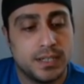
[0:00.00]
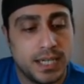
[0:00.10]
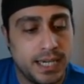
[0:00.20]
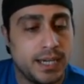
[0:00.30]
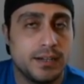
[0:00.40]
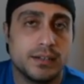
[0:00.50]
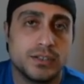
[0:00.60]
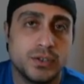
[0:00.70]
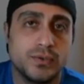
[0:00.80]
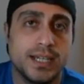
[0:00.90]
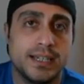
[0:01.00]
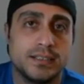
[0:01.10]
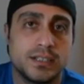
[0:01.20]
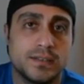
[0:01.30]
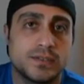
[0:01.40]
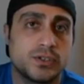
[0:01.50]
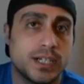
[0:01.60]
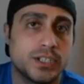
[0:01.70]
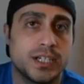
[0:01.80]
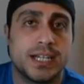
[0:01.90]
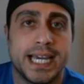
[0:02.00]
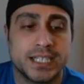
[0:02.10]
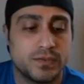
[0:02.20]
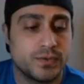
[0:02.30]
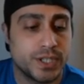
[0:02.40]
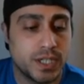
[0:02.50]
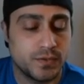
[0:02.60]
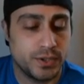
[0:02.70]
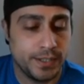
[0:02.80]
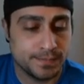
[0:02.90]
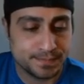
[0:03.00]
and 2 days of stretching and active recovery.